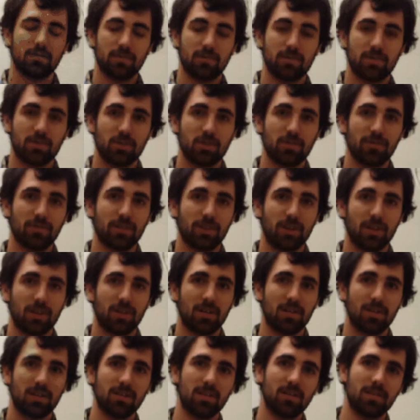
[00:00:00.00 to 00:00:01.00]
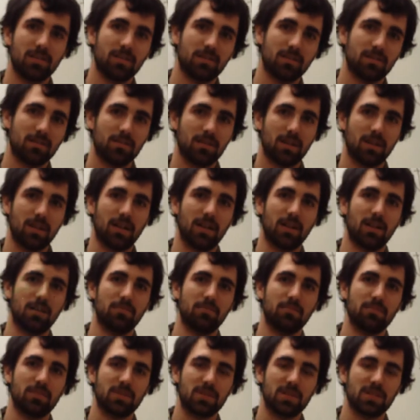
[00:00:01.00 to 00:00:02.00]
So far,
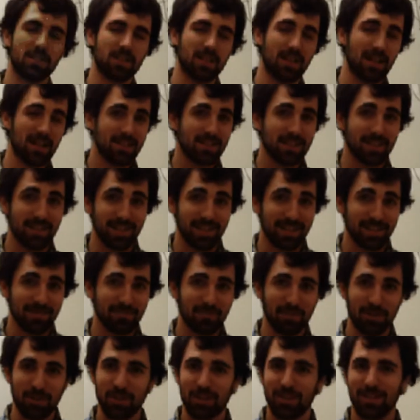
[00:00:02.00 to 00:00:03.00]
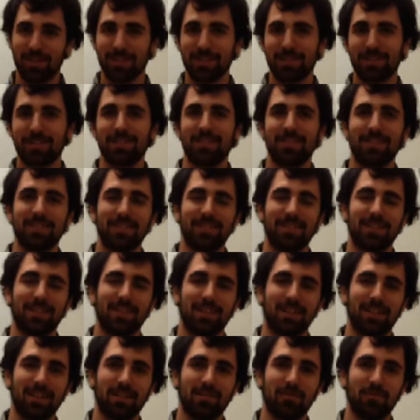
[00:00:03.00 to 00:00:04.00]
since last time we
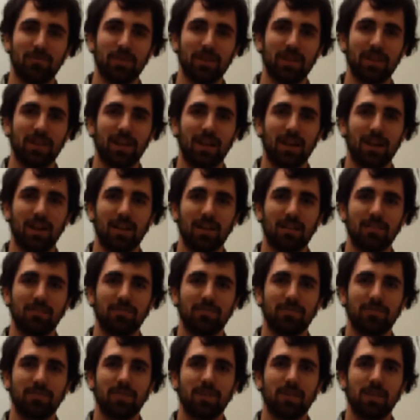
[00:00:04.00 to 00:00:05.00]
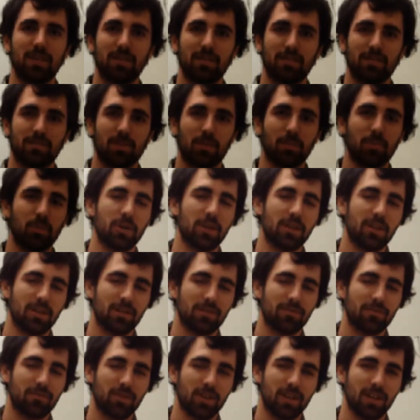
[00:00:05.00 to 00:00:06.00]
talked, we have completed the
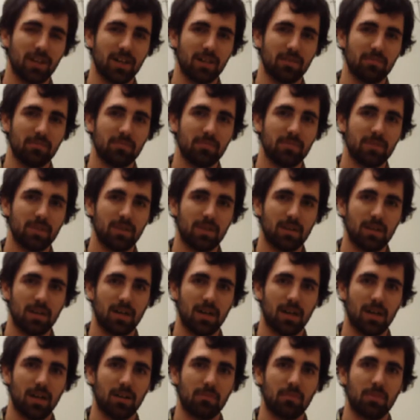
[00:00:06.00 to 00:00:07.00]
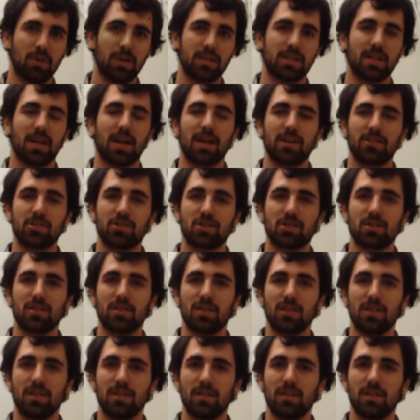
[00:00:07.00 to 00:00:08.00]
frame, attached
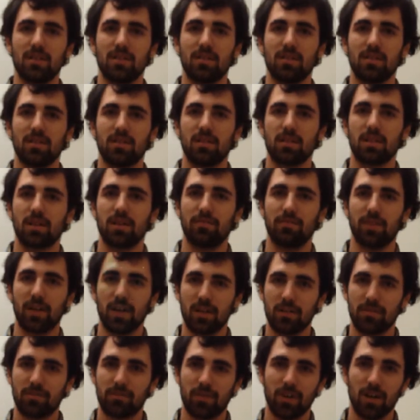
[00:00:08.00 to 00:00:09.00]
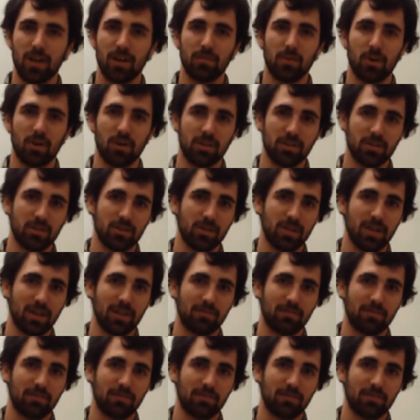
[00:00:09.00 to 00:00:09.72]
the conveyor frame onto that